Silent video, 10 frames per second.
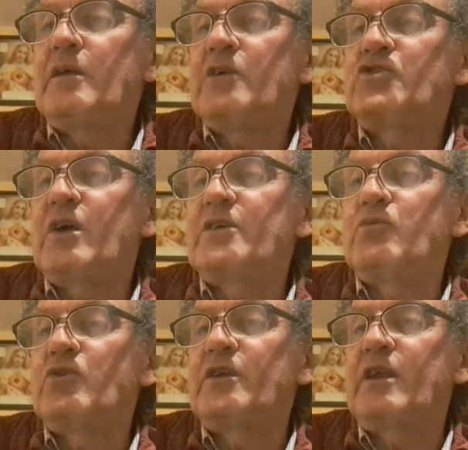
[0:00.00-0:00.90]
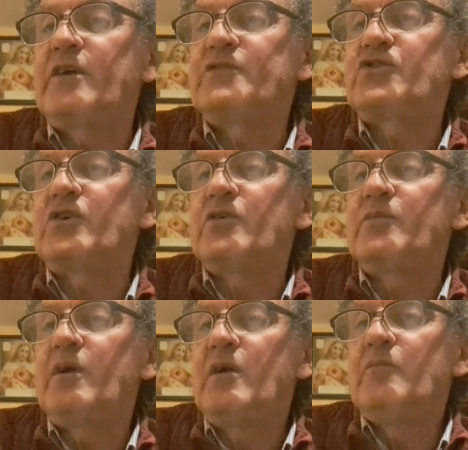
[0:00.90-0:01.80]
Ashada won it last
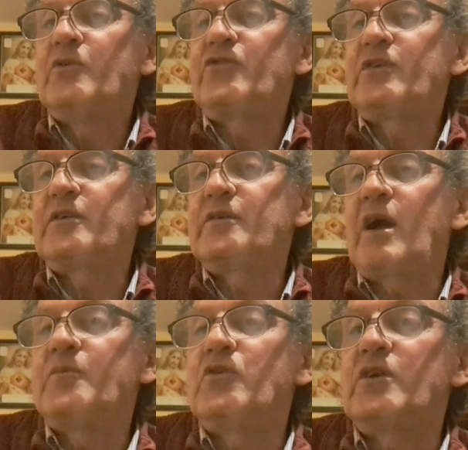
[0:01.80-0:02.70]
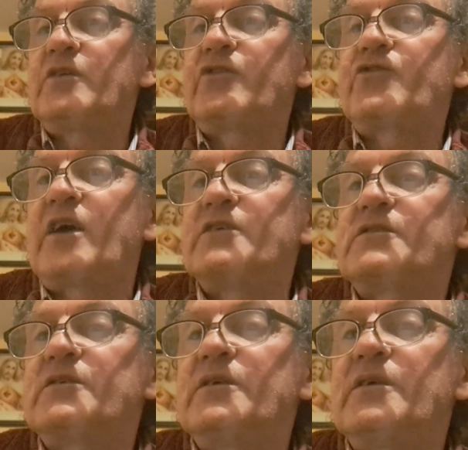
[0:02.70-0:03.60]
year, but you see, I'm going on the
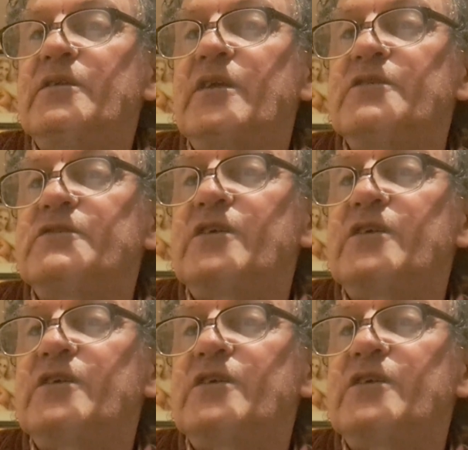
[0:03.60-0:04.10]
stat that